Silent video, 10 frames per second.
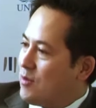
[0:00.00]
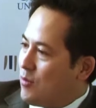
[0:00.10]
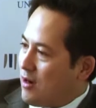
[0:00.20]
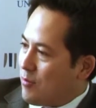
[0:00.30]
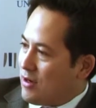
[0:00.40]

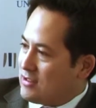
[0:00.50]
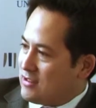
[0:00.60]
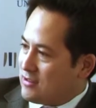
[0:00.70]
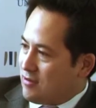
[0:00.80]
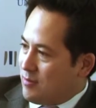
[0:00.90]
what our
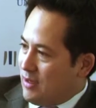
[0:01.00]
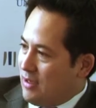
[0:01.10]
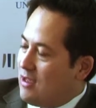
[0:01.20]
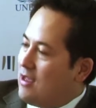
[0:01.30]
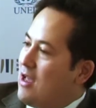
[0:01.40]
pricing is going to
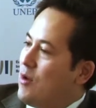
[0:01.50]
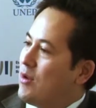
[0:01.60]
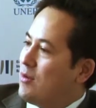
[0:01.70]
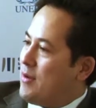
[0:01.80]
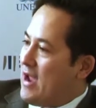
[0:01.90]
be, and
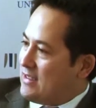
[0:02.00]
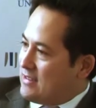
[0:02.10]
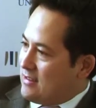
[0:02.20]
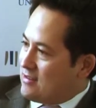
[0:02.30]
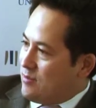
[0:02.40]
we can pass
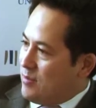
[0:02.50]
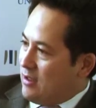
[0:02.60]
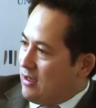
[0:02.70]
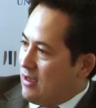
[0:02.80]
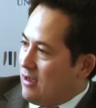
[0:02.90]
that
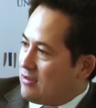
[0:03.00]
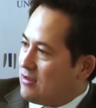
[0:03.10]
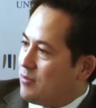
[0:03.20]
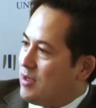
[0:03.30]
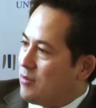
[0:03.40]
stability on
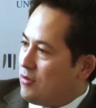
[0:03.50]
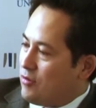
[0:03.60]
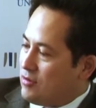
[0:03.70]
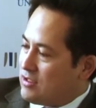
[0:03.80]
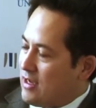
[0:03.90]
to people
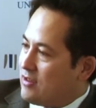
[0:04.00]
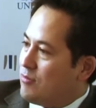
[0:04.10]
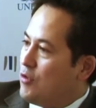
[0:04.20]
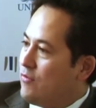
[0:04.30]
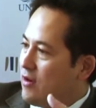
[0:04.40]
who decide to
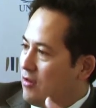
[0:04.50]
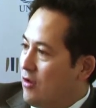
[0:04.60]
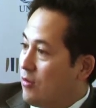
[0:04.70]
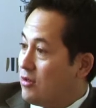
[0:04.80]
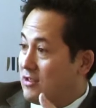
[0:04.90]
move their
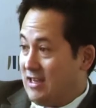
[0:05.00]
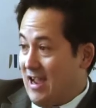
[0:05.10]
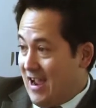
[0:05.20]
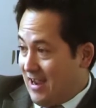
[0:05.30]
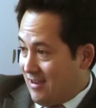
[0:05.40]
load
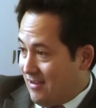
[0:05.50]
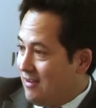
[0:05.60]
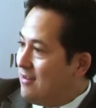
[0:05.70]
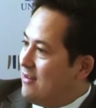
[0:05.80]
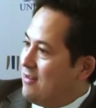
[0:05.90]
today
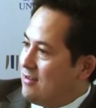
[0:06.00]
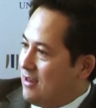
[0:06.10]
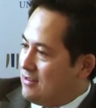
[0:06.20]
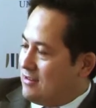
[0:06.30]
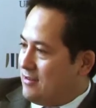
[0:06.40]
to
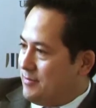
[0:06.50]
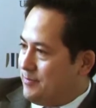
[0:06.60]
Iceland.